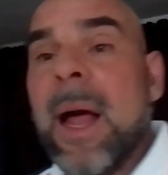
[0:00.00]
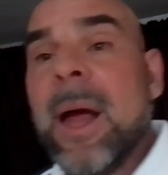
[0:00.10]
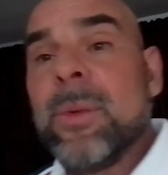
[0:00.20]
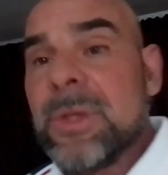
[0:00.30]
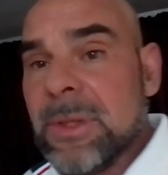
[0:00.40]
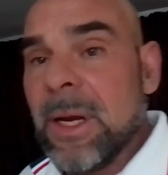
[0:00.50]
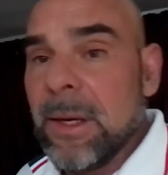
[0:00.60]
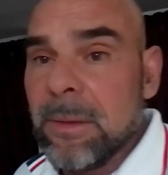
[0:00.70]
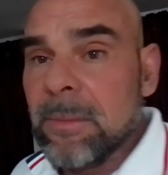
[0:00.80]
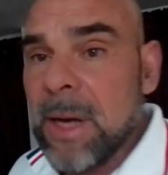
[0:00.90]
I was
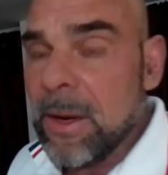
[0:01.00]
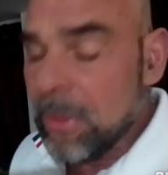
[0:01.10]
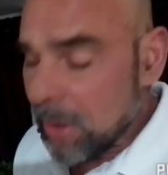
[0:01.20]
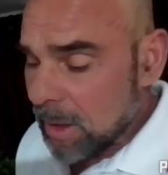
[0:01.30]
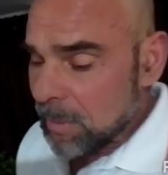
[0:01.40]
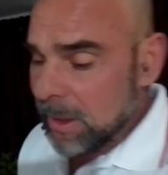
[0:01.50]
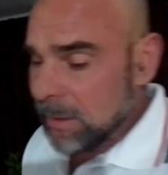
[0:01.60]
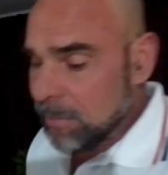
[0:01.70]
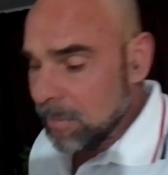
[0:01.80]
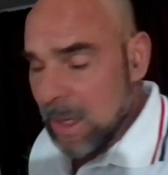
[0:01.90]
done. I thought my
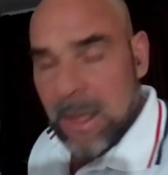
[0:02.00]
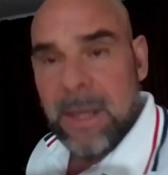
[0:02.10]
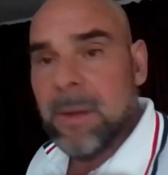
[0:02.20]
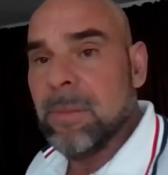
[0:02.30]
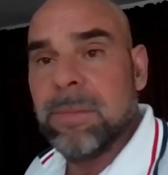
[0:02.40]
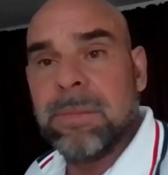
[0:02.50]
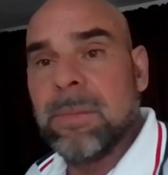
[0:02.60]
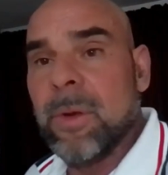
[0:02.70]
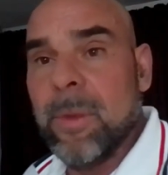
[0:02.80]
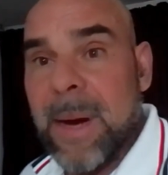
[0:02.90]
knee
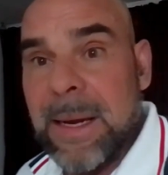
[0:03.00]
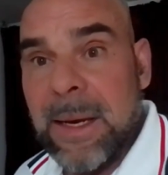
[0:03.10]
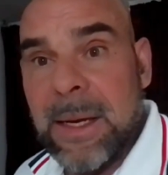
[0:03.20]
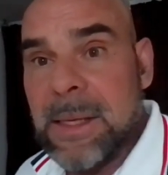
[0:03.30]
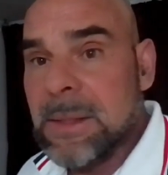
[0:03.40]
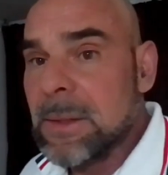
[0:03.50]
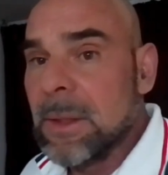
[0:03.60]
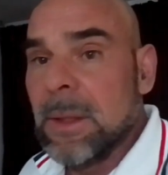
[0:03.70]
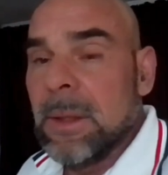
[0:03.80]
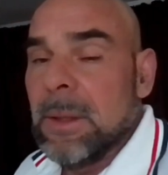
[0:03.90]
or my knees,
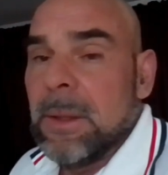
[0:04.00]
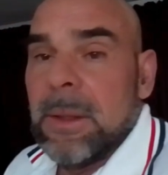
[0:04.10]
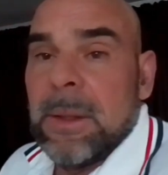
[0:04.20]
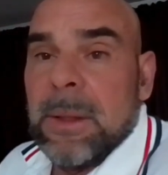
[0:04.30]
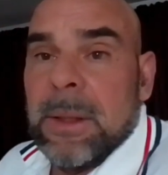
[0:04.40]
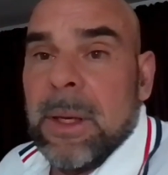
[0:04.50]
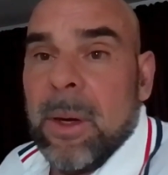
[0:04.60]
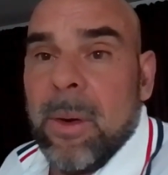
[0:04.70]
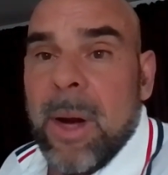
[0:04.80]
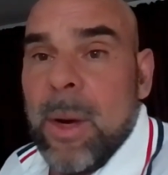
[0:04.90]

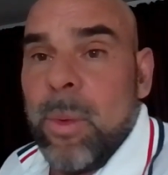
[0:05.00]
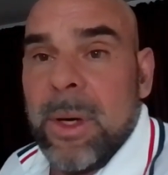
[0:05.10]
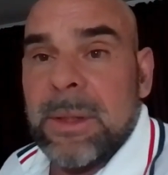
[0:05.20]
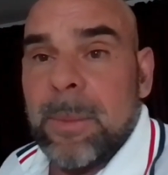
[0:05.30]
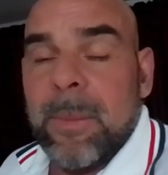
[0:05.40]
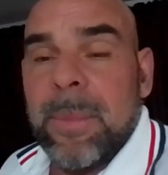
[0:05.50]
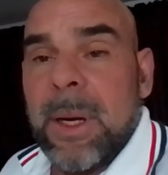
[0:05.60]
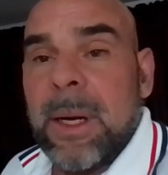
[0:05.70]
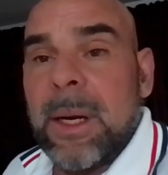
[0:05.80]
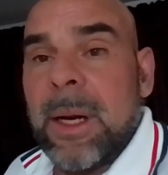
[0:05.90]
I worked them.
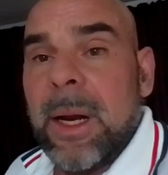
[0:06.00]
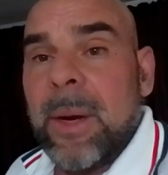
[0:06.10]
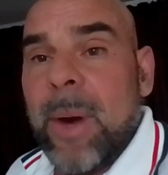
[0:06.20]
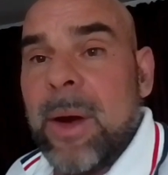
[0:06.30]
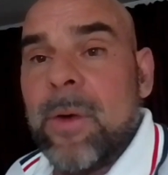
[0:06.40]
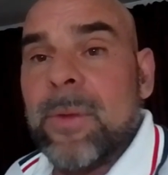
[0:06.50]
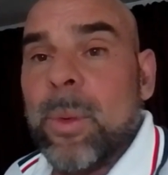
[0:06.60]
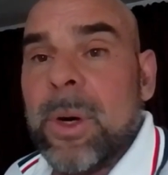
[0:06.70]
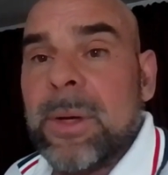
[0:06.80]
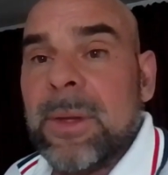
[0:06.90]
I
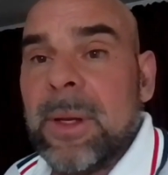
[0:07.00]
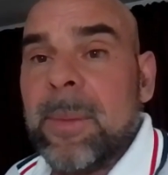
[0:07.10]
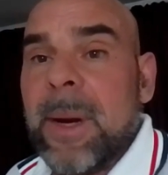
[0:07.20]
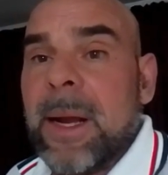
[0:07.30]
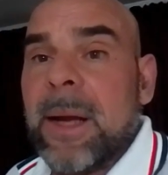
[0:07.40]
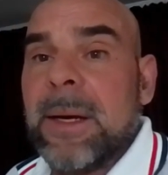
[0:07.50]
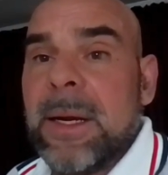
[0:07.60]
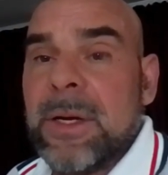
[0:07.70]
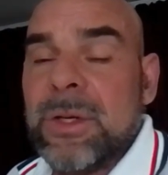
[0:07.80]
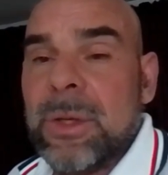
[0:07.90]
overworked them. I got
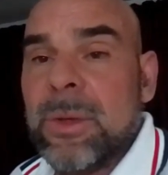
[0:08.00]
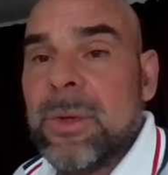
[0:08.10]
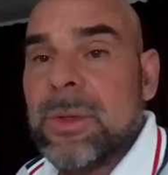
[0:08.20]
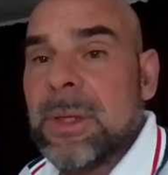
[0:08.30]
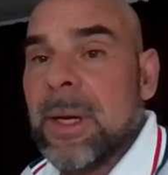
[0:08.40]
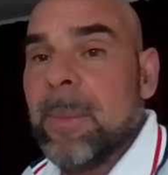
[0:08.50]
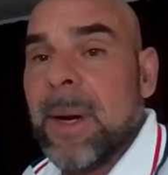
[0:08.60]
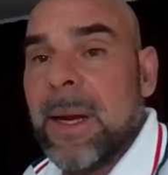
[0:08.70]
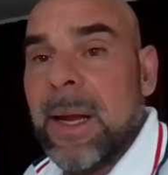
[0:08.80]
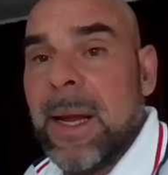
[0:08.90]
knee issues, and at
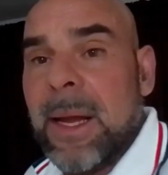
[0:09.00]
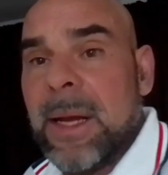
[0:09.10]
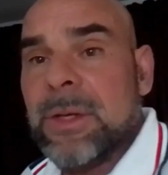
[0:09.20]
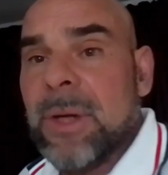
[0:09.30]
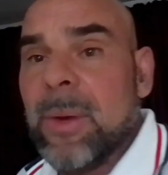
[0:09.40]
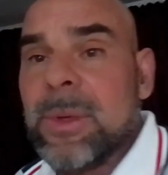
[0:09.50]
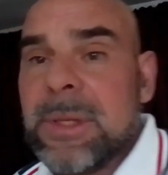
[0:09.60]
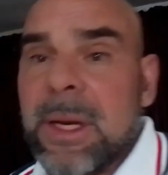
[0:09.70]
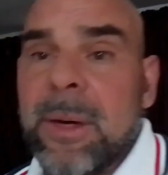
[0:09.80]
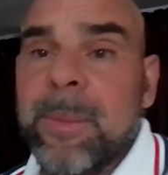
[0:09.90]
my age, I
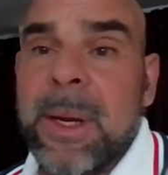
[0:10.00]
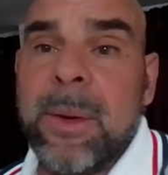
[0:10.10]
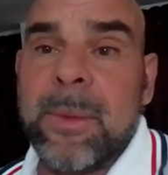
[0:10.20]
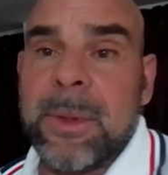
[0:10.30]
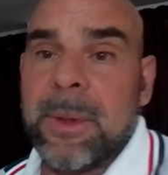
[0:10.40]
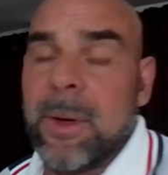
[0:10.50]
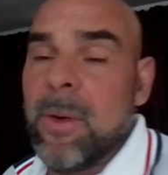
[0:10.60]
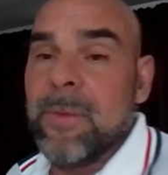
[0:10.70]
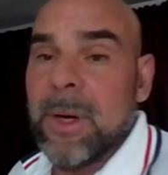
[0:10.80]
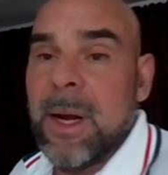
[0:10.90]
wasn't going to be able to
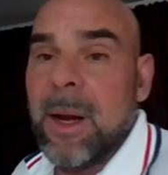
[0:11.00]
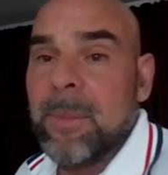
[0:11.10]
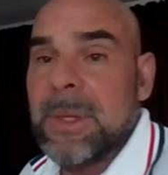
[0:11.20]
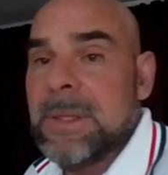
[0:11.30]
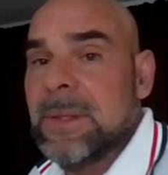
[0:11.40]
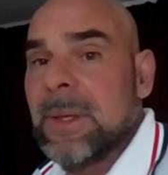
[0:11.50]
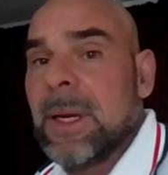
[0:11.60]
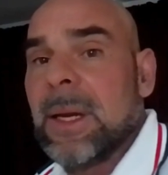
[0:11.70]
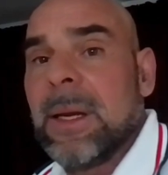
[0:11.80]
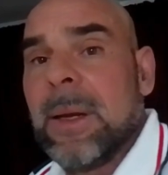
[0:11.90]
overcome this
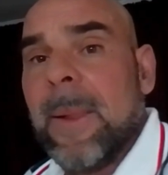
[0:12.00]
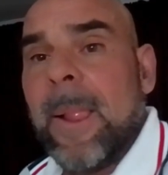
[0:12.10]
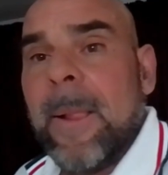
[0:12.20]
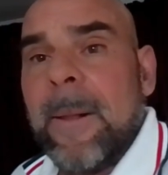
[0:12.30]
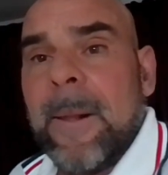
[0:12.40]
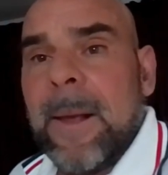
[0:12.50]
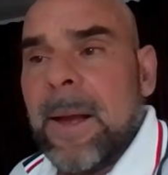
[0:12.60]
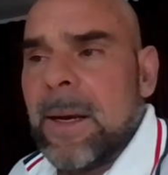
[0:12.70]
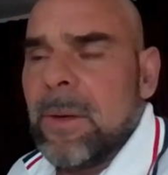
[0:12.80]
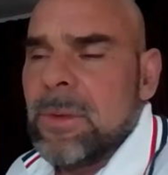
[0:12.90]
thing.
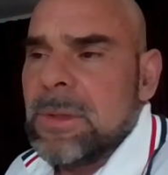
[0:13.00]
And